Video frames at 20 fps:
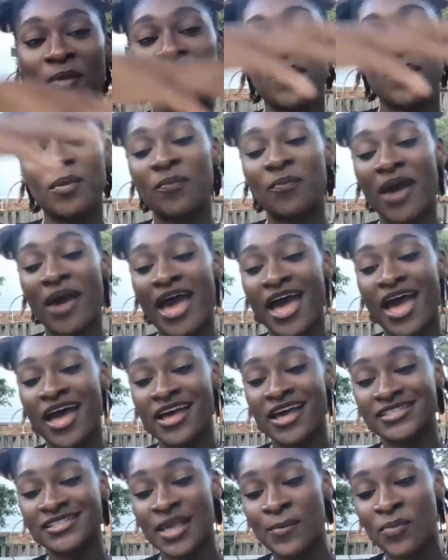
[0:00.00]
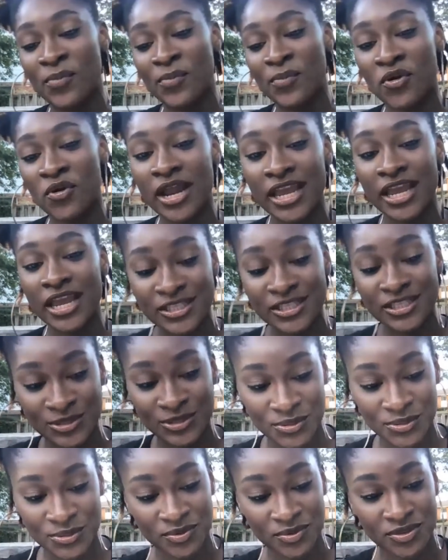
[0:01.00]
will pass and pour
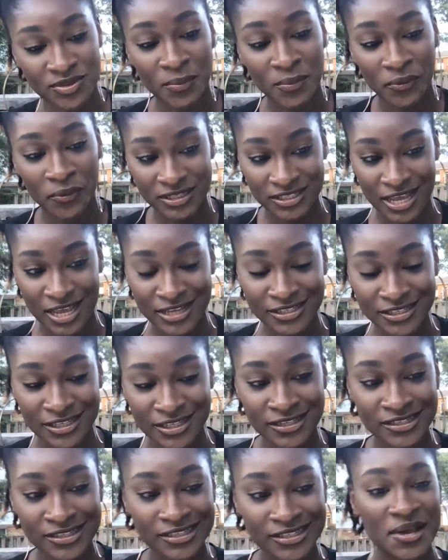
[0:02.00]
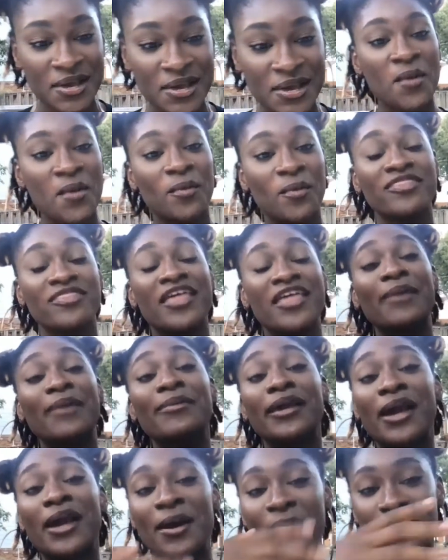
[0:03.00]
into the princesses. When they
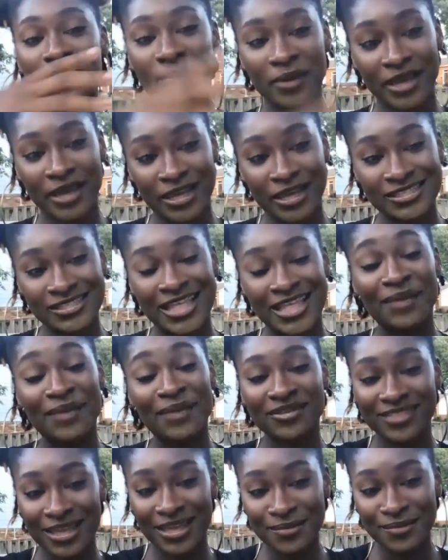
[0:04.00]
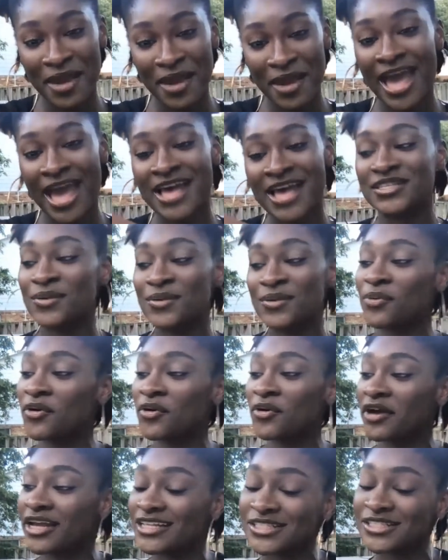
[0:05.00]
become queens, they will then pass and
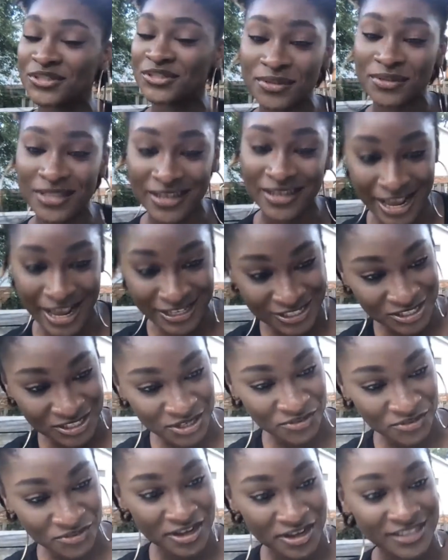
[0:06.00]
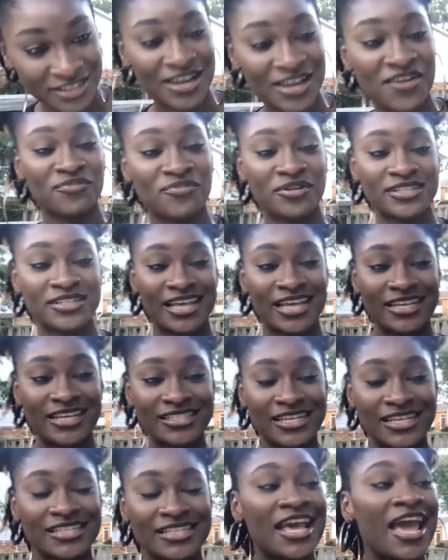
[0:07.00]
pour into the next generation of
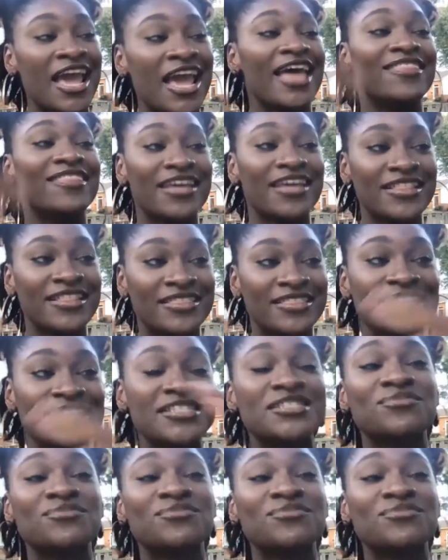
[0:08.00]
princesses. And this is